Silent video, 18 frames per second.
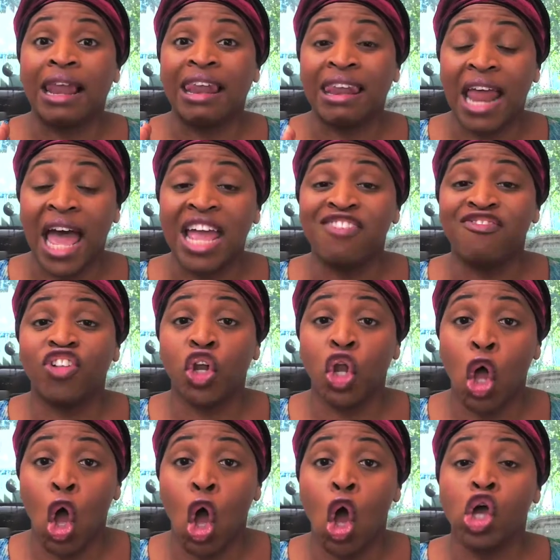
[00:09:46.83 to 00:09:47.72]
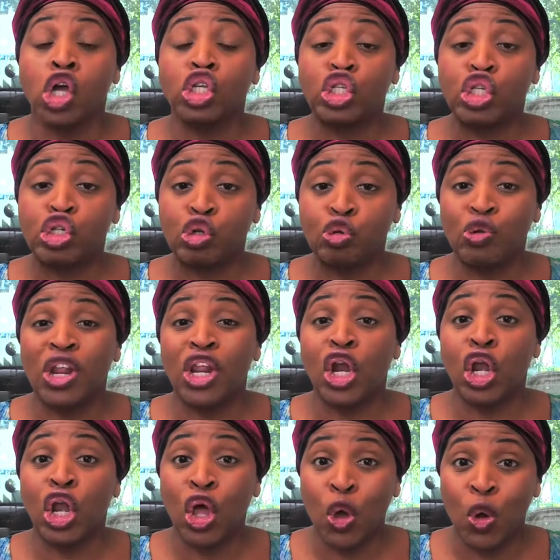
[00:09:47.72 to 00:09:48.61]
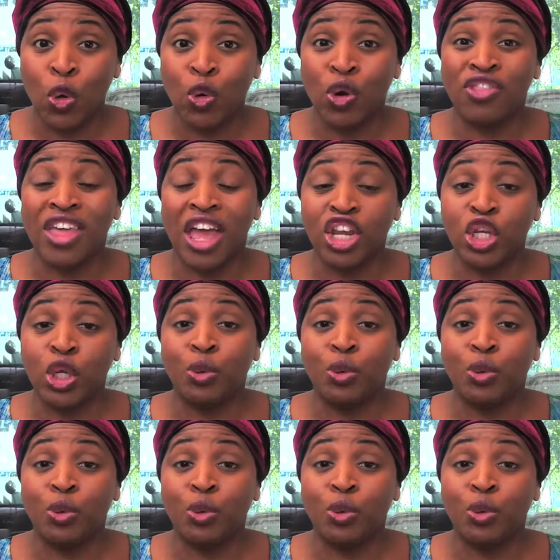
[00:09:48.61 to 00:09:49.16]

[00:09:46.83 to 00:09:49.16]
lifelong student loan that